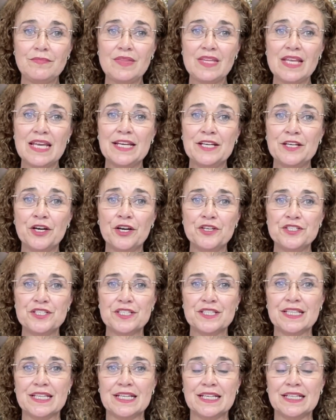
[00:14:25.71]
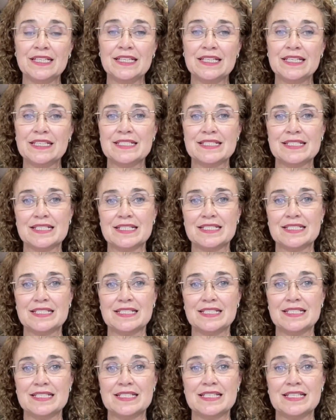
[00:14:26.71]
He noted that
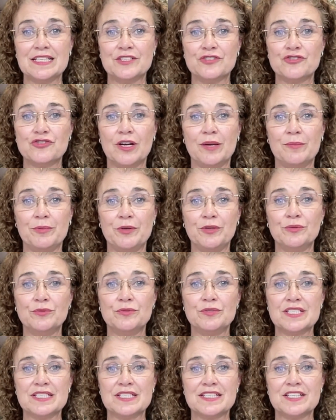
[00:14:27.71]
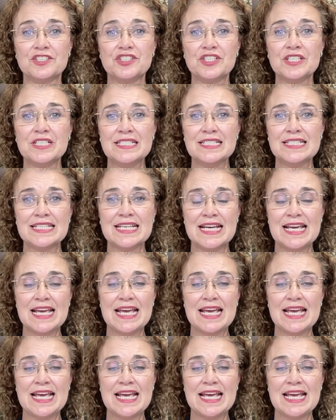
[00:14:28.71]
inconsistency in tribunal decisions